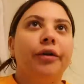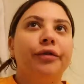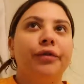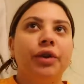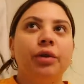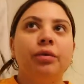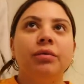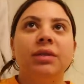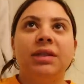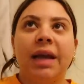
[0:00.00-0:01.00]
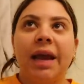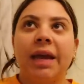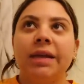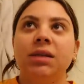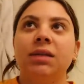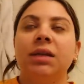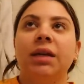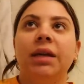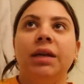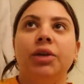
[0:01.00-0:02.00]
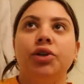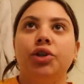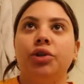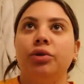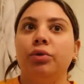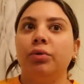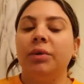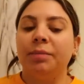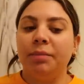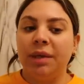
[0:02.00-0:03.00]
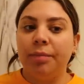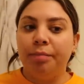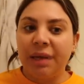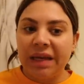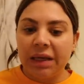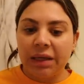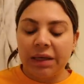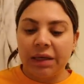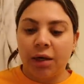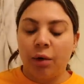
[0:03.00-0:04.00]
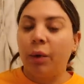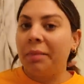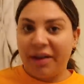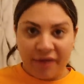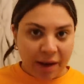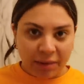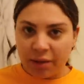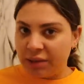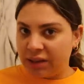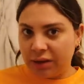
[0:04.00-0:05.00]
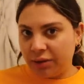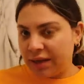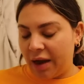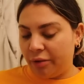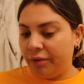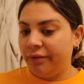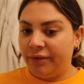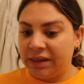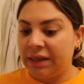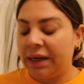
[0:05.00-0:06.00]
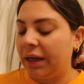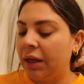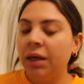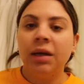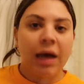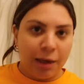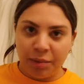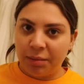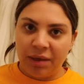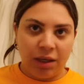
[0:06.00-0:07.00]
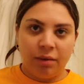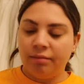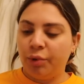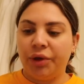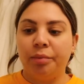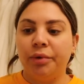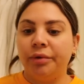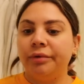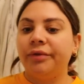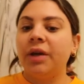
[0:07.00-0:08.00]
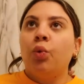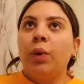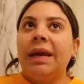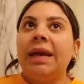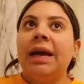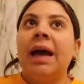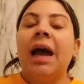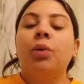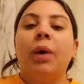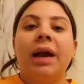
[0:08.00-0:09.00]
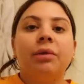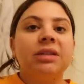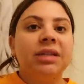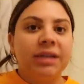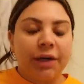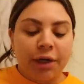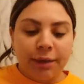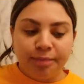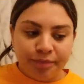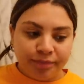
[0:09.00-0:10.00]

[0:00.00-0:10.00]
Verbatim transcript: a few days into me being here, when my family was still down visiting, helping me with the move, we had went out to dinner